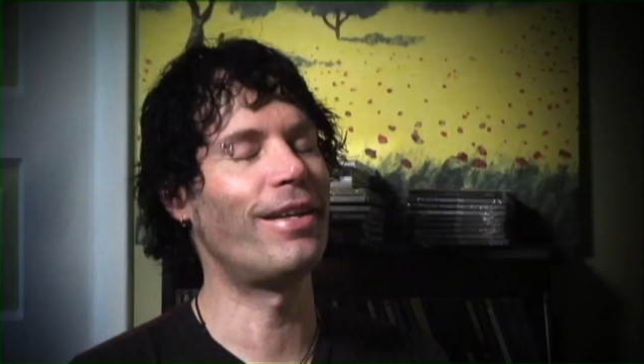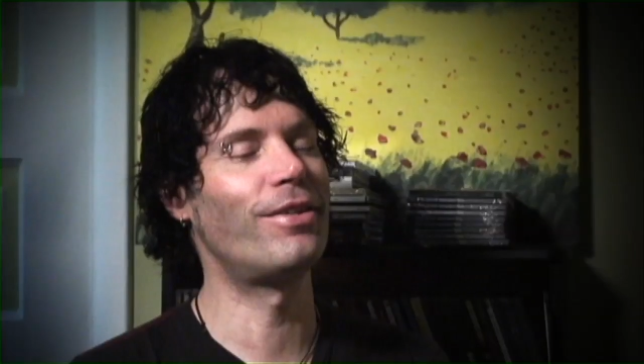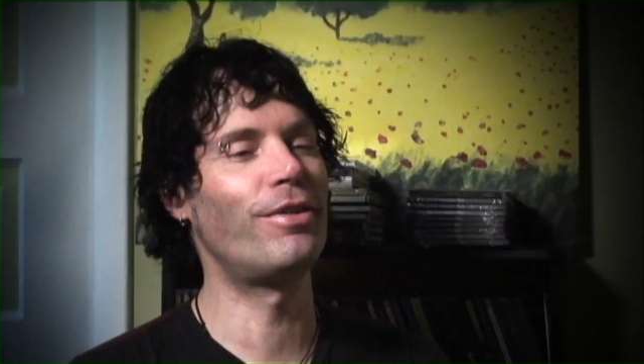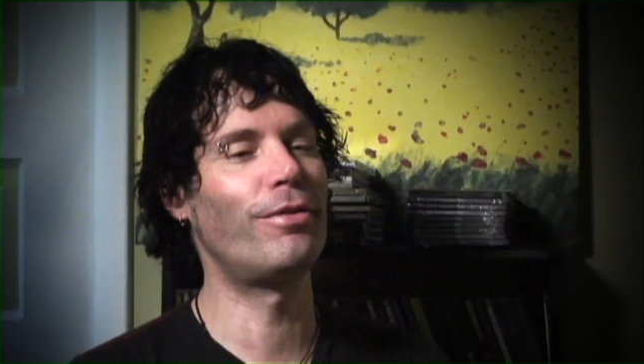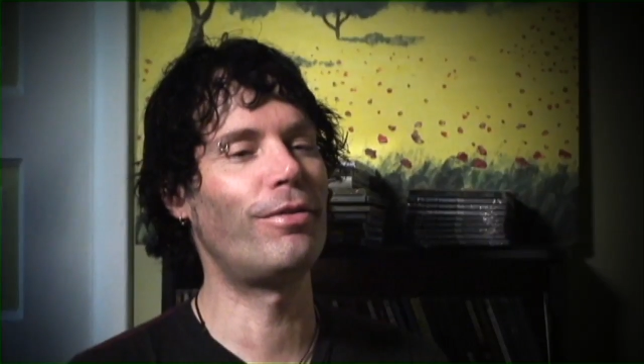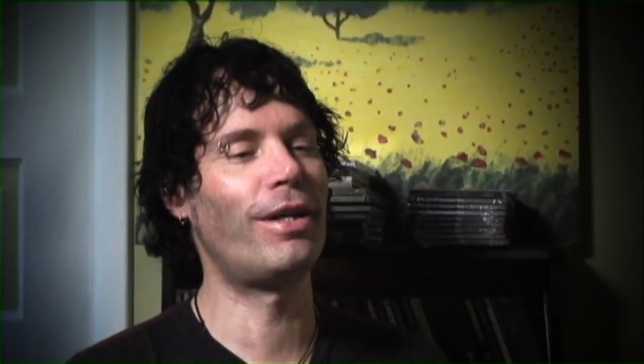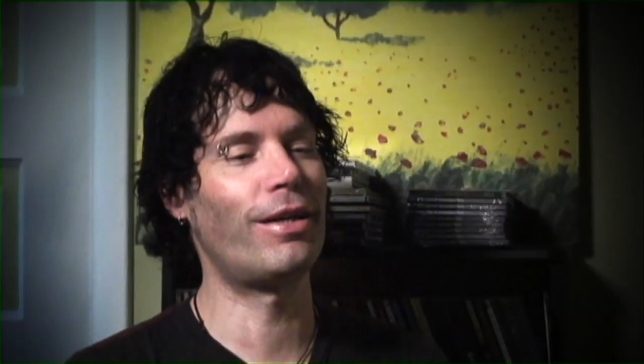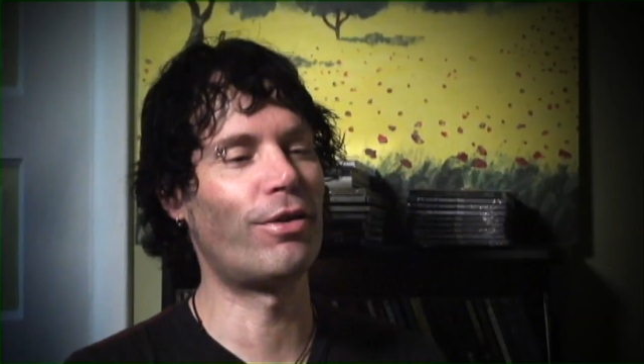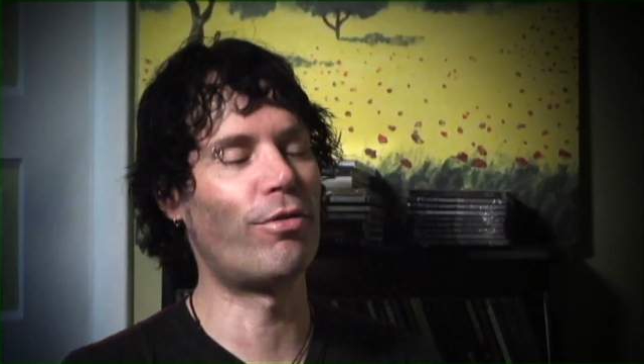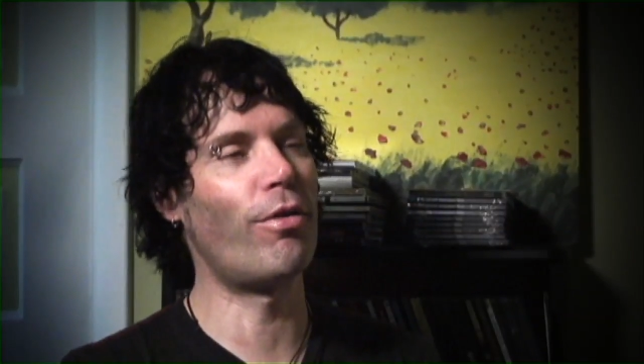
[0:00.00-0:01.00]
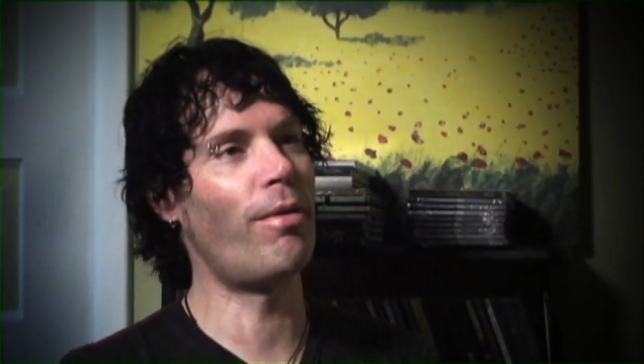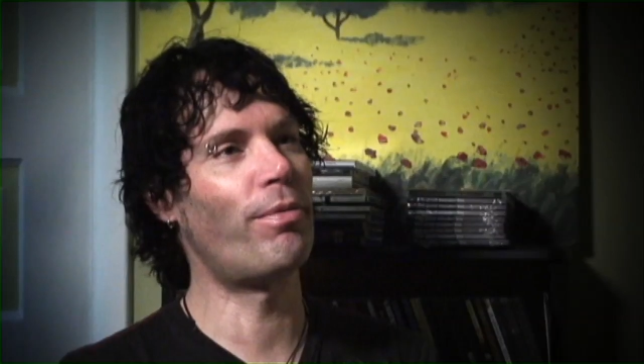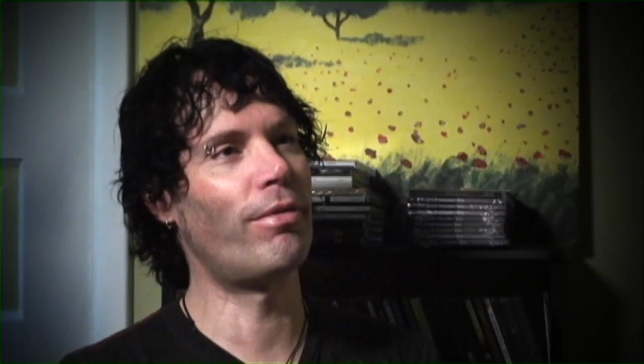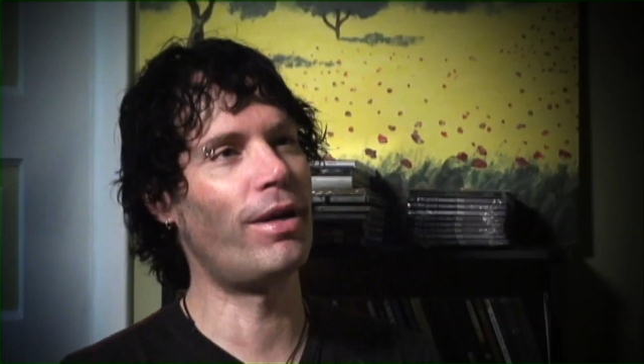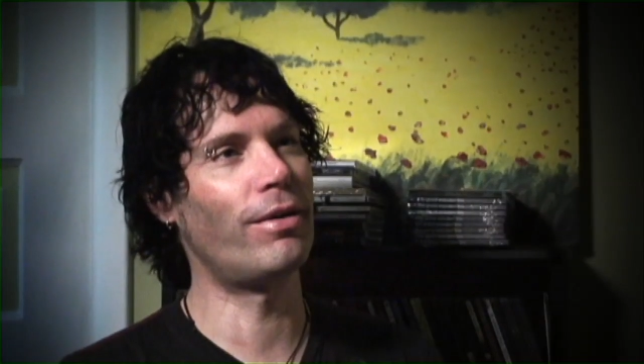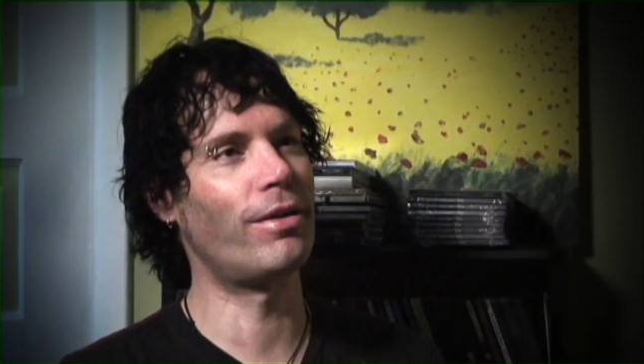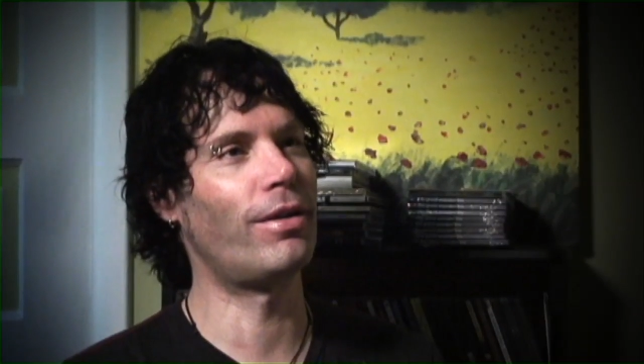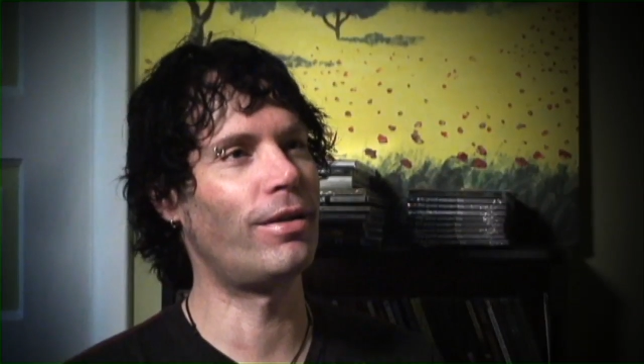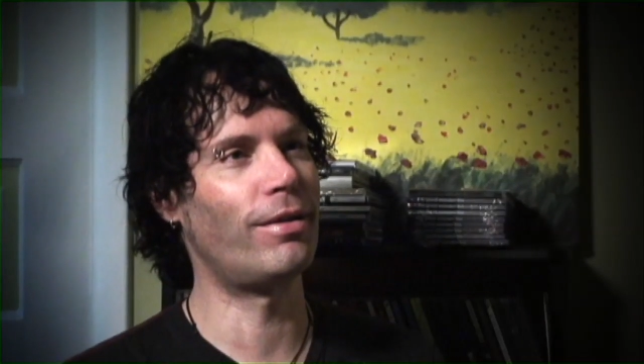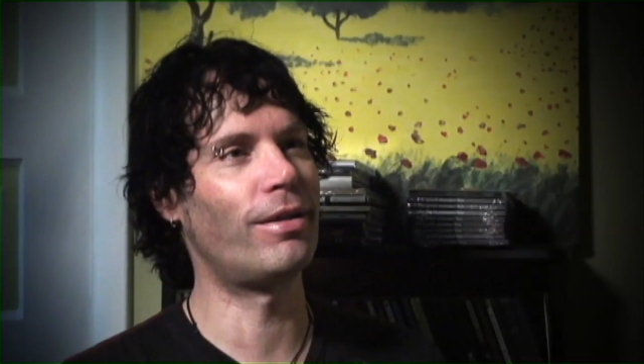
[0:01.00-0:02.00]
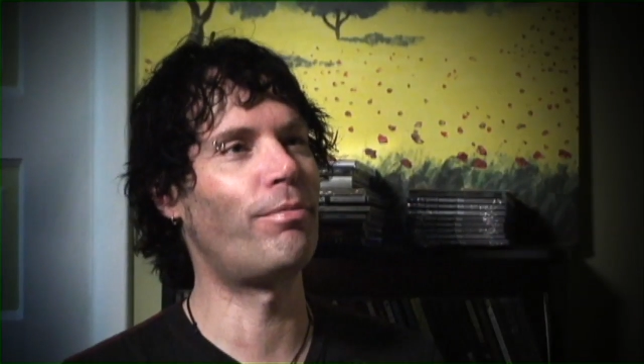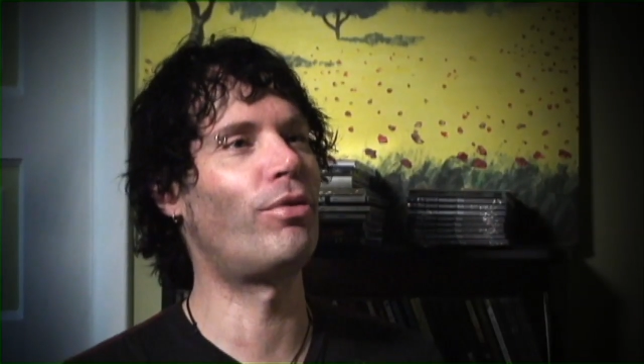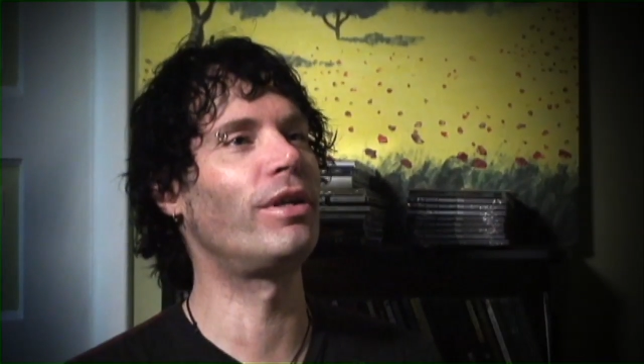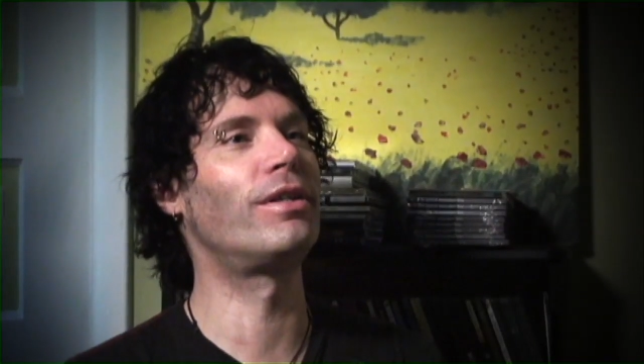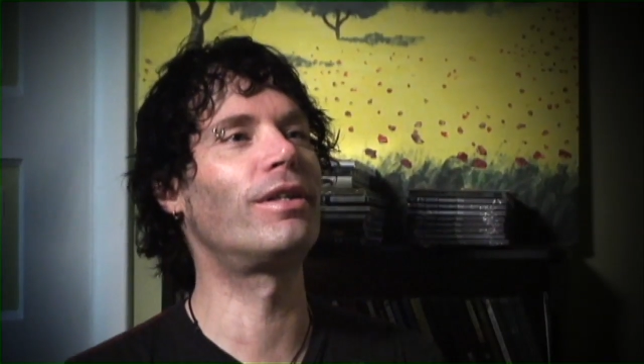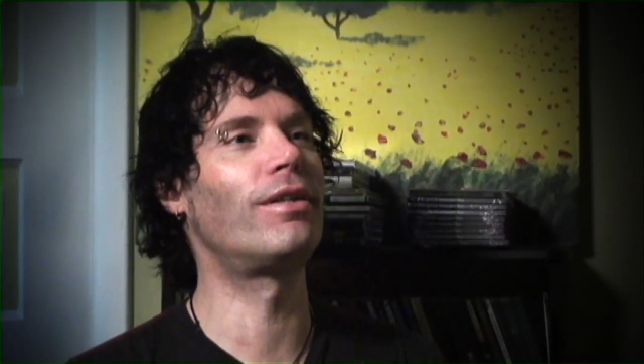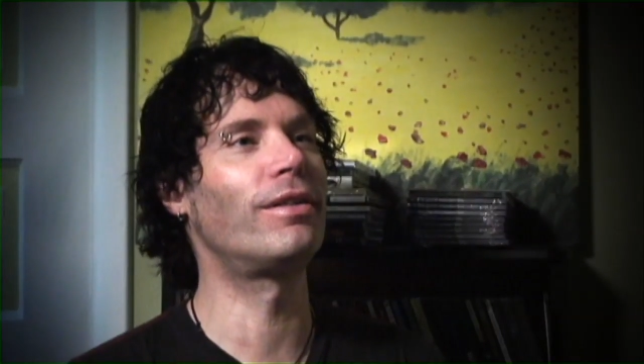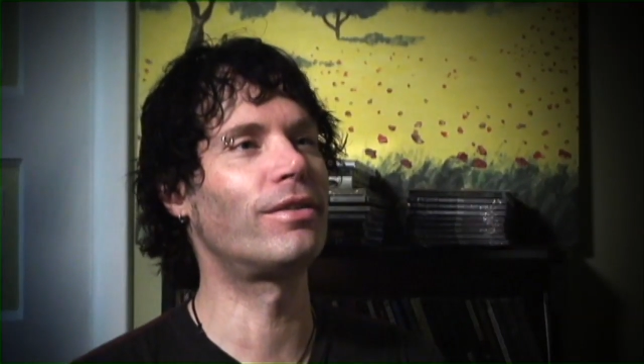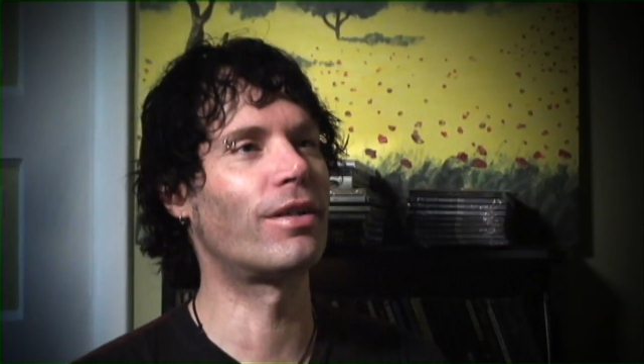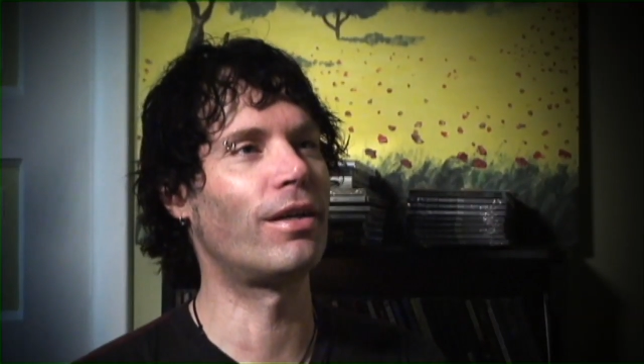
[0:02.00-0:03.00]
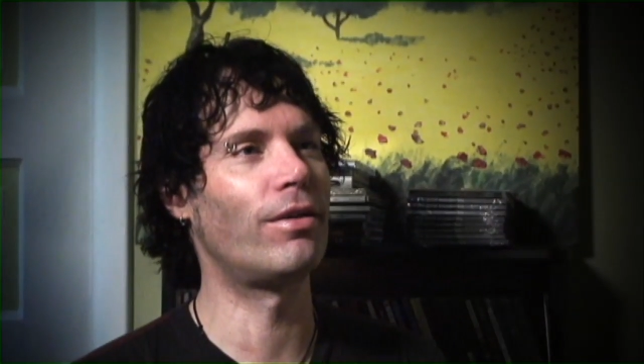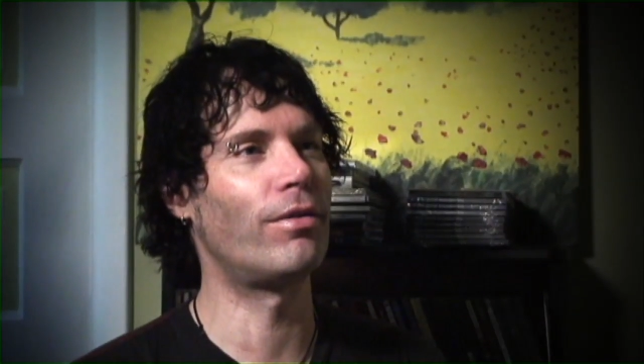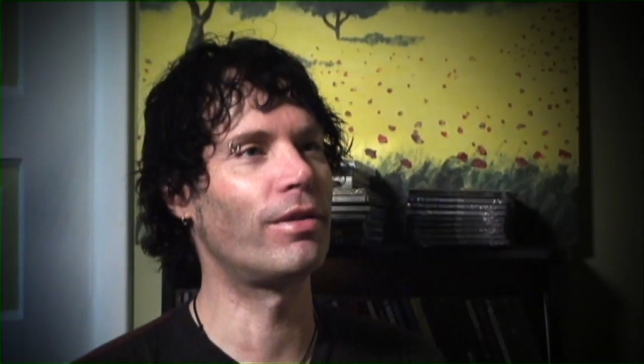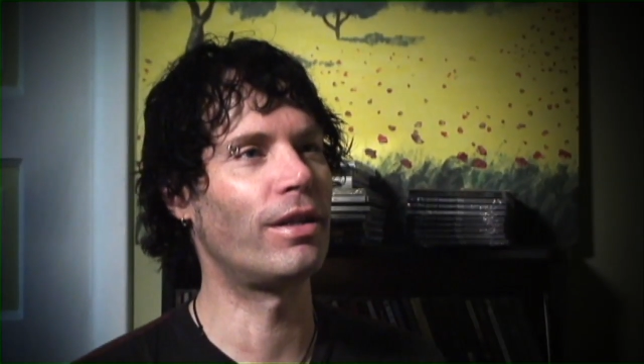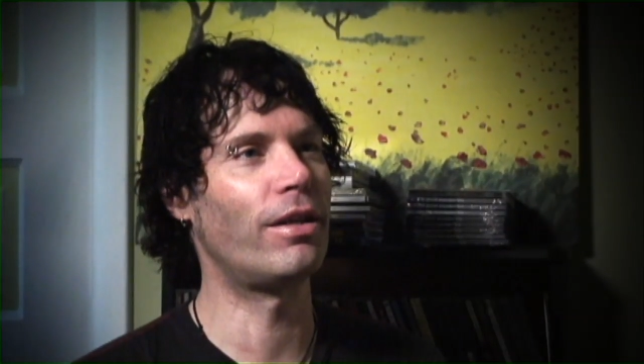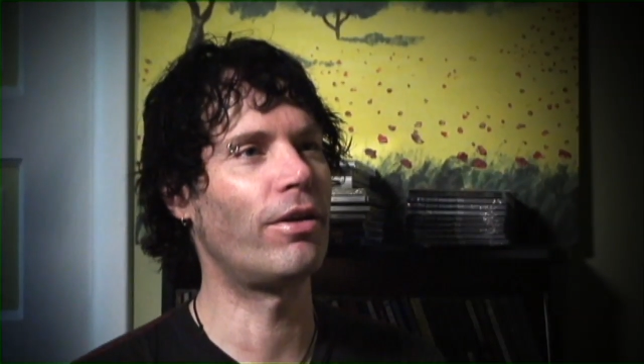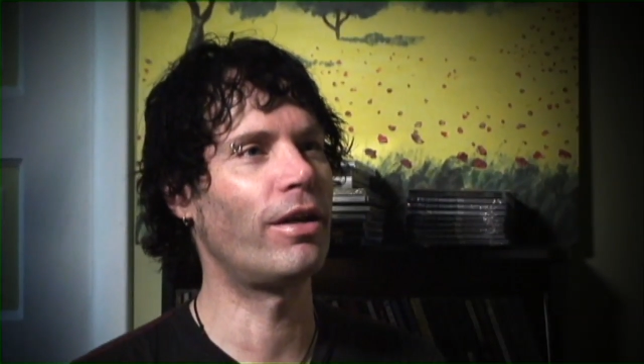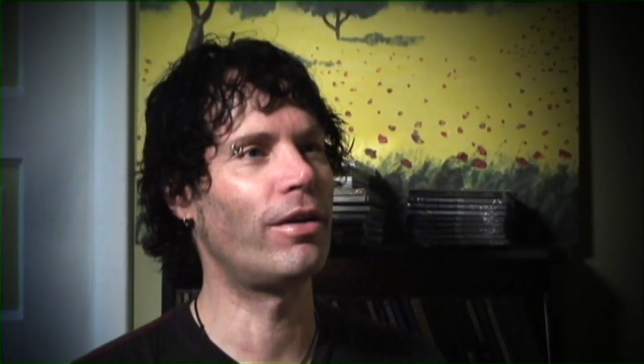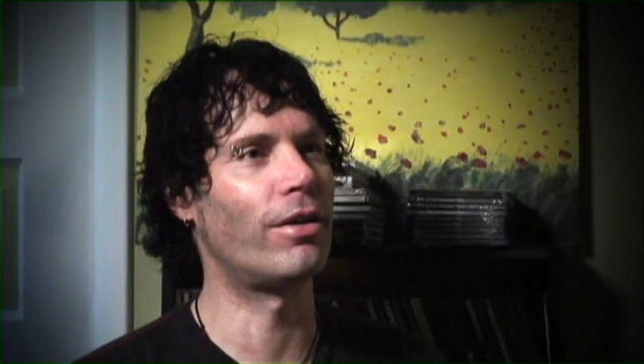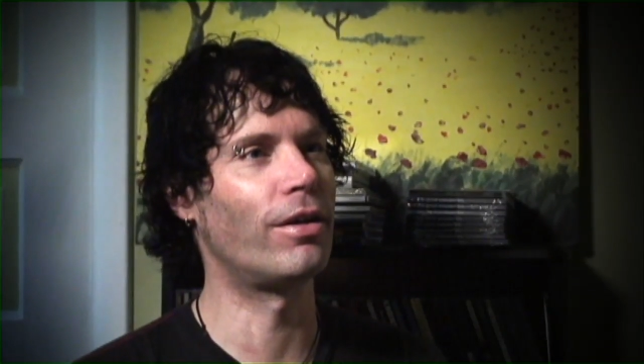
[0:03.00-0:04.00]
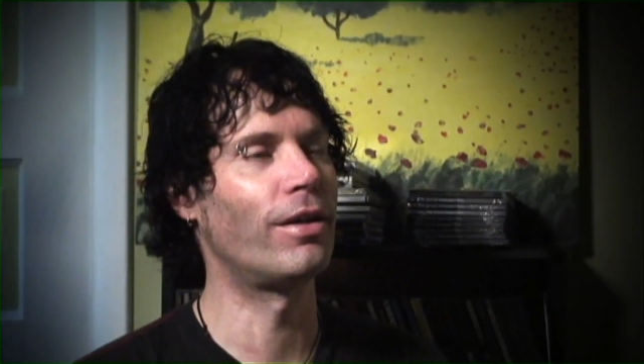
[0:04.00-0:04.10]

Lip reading: And you grew up around the Point Douglas kind of north end area?